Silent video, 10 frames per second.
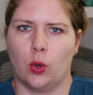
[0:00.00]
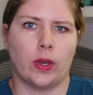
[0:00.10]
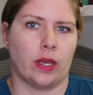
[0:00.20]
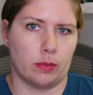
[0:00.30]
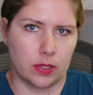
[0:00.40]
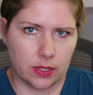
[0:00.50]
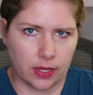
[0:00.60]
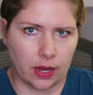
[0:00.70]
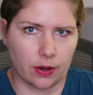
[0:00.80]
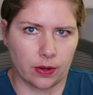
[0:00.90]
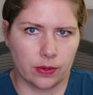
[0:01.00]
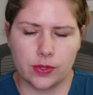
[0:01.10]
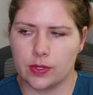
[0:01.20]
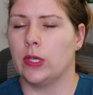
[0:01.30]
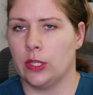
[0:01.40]
going
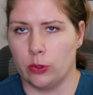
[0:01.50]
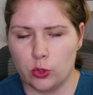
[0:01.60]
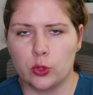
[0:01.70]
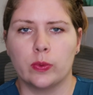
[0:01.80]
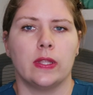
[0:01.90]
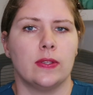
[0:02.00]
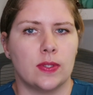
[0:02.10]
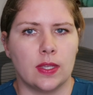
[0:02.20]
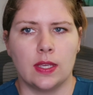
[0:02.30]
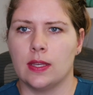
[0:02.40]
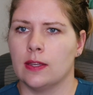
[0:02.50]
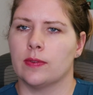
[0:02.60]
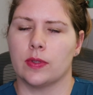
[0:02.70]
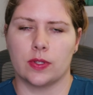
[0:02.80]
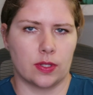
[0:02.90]
upstairs. We usually
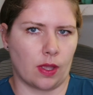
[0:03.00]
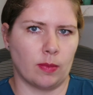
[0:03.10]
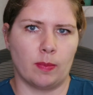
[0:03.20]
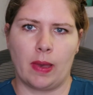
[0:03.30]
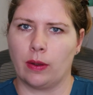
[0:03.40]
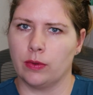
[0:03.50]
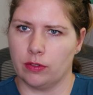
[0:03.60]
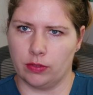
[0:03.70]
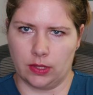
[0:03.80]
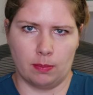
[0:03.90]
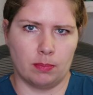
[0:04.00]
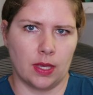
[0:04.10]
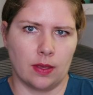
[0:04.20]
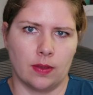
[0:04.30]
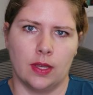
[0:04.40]
see some amount of
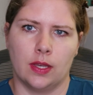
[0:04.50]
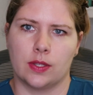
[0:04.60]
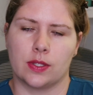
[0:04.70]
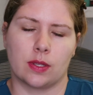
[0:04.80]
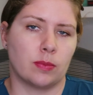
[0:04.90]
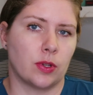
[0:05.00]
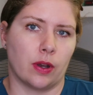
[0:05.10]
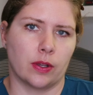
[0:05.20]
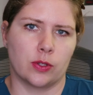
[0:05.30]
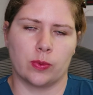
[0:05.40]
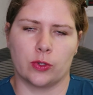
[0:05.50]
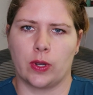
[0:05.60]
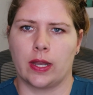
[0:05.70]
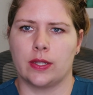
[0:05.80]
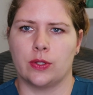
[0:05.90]
limping. Some dogs will
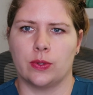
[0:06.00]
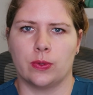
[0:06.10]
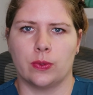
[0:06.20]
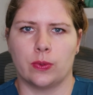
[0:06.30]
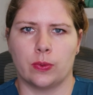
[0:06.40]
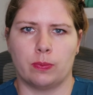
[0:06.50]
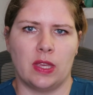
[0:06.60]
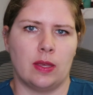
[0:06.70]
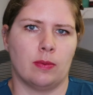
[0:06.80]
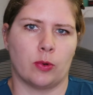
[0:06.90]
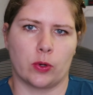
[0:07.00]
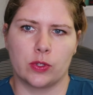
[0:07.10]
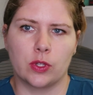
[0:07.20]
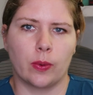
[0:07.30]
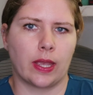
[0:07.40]
try to be
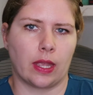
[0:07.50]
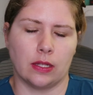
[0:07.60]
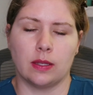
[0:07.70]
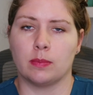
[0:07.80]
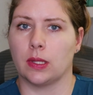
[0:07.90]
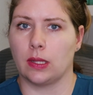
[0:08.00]
more stoic and limp a